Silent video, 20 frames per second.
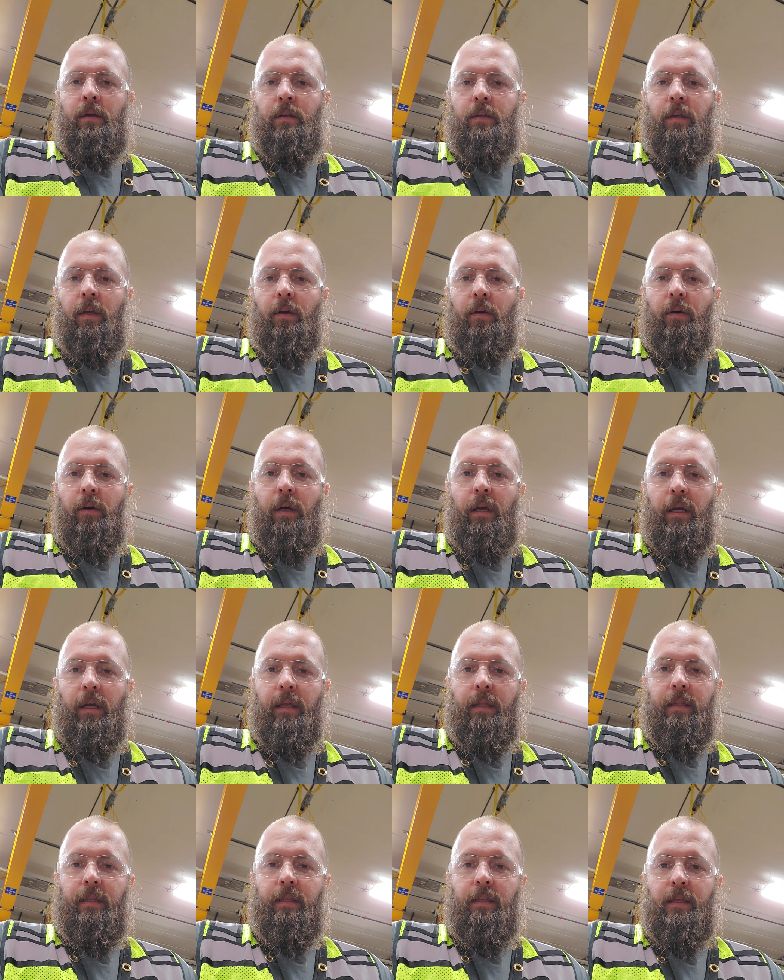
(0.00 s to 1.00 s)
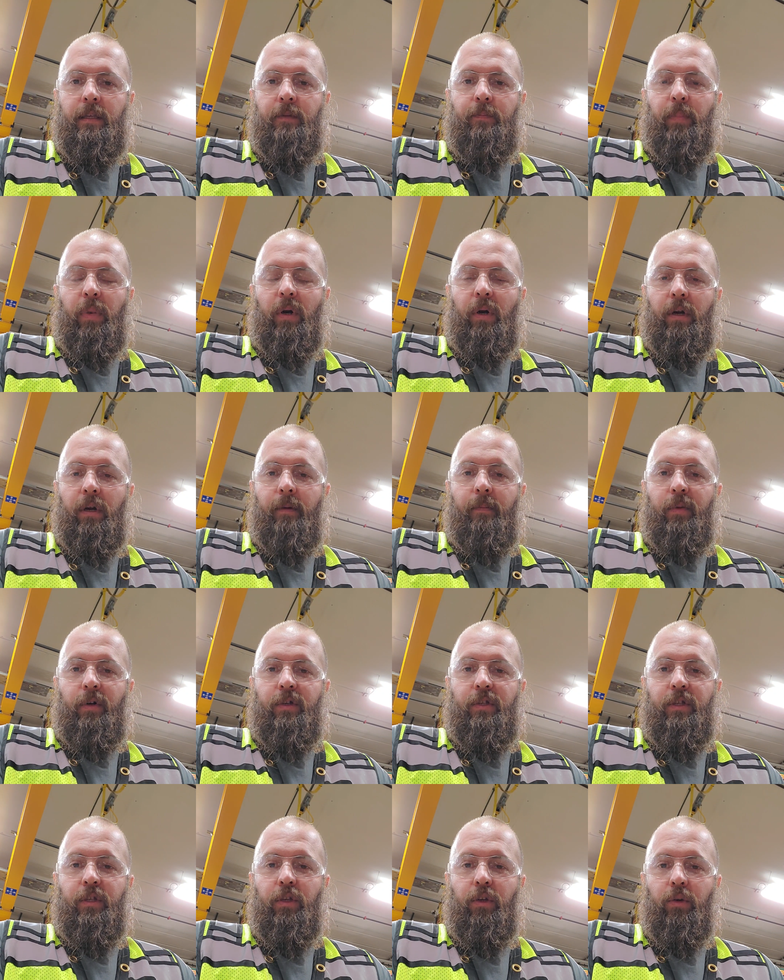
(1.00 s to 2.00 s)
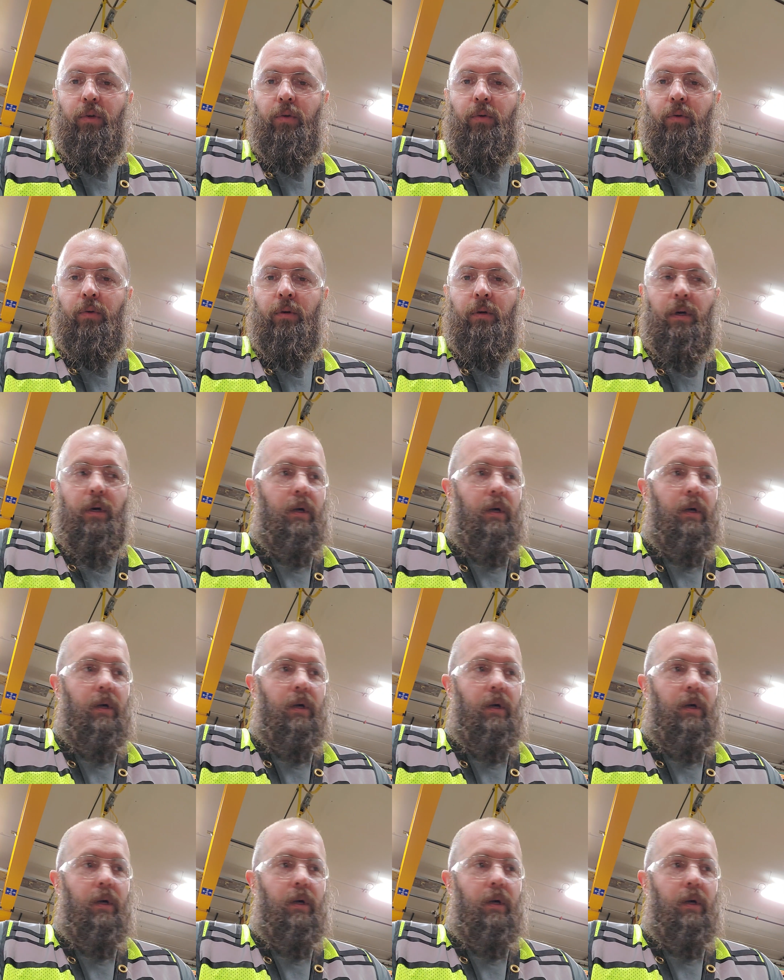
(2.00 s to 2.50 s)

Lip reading: So this is part number 2